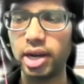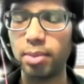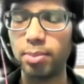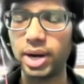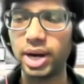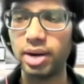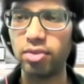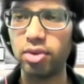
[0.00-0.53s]

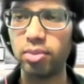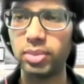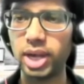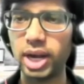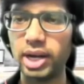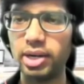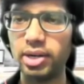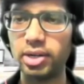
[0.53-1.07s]
apart from
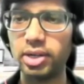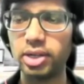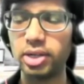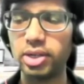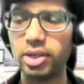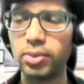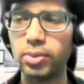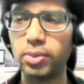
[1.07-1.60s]
that,
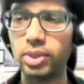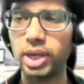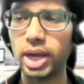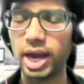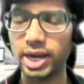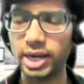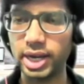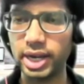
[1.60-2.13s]
you
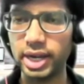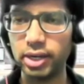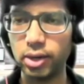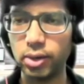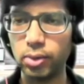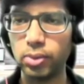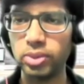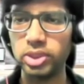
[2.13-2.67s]
can take
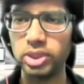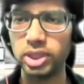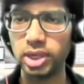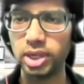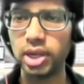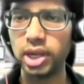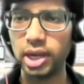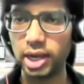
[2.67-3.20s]
loans.
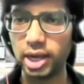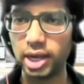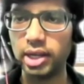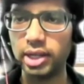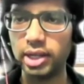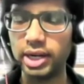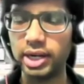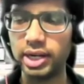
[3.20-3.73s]

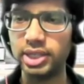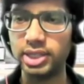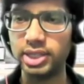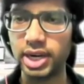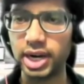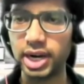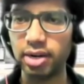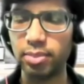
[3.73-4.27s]
That is a
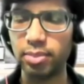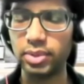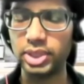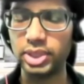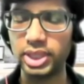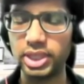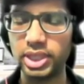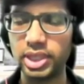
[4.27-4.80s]
standard
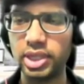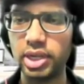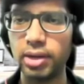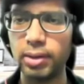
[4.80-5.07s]
procedure.